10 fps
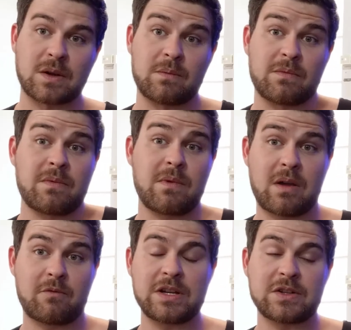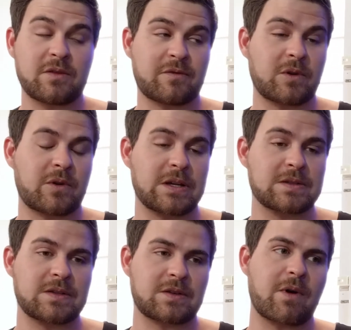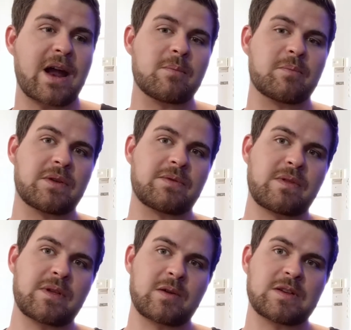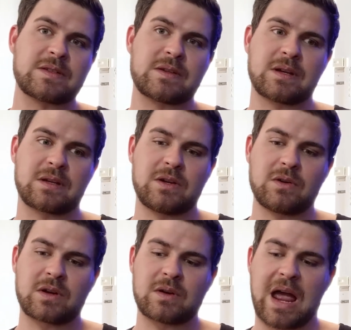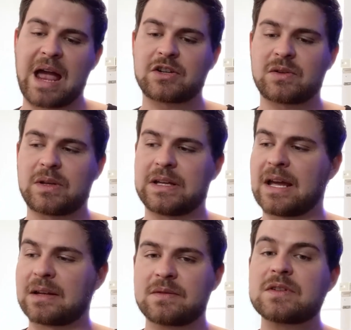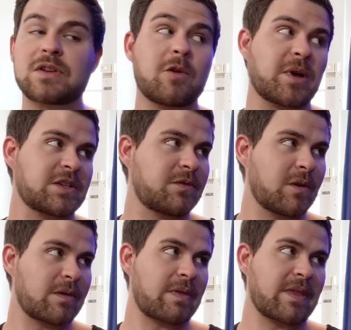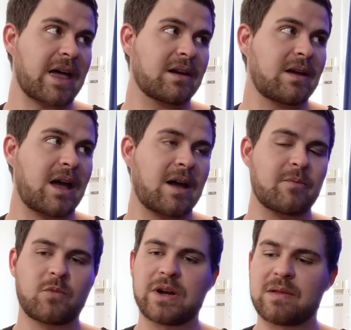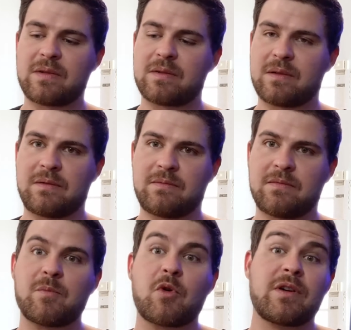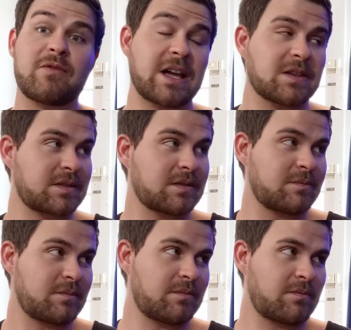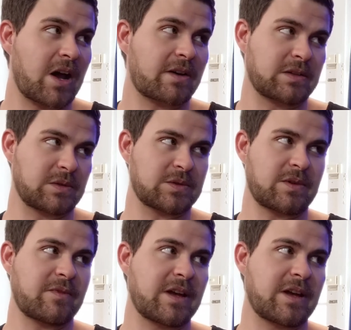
So reaching your full audience is great, but the thing is that you can actually get so much further than that with the more advanced marketing tools on